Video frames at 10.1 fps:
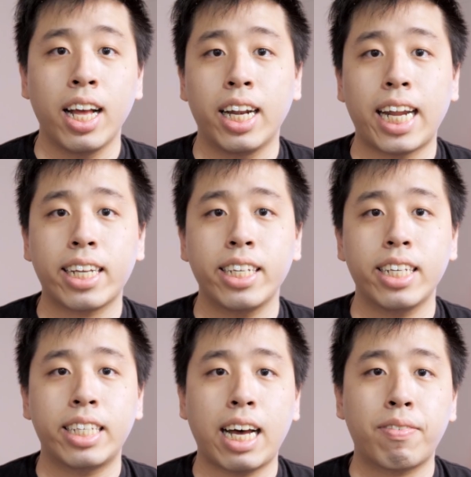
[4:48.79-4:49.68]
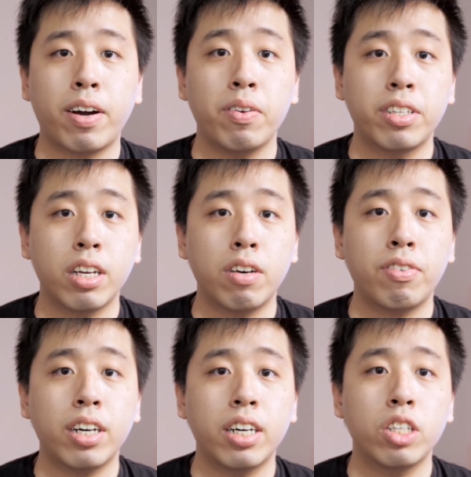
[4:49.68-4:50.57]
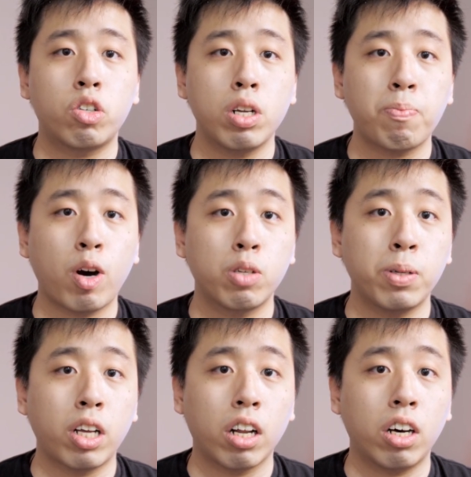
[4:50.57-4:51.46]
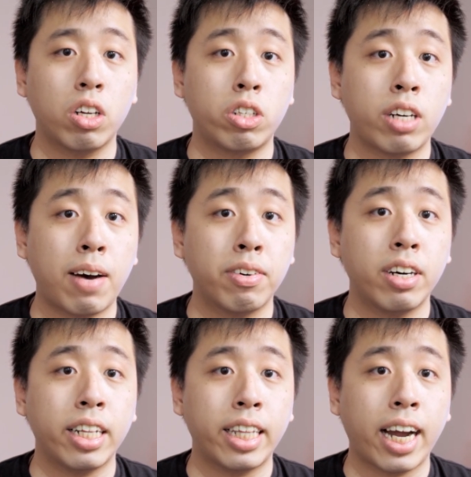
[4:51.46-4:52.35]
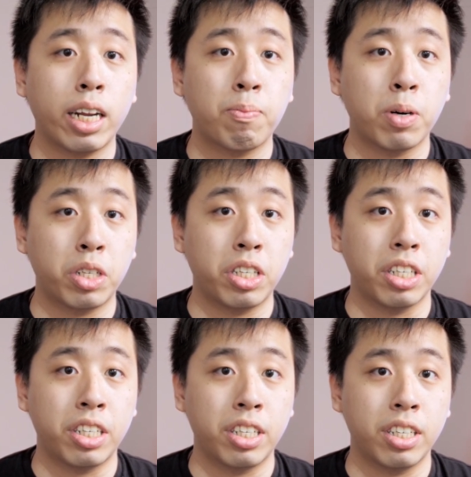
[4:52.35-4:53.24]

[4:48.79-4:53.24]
Lastly, the Sapphire Reserve earns 3 points per dollar on travel and dining purchases.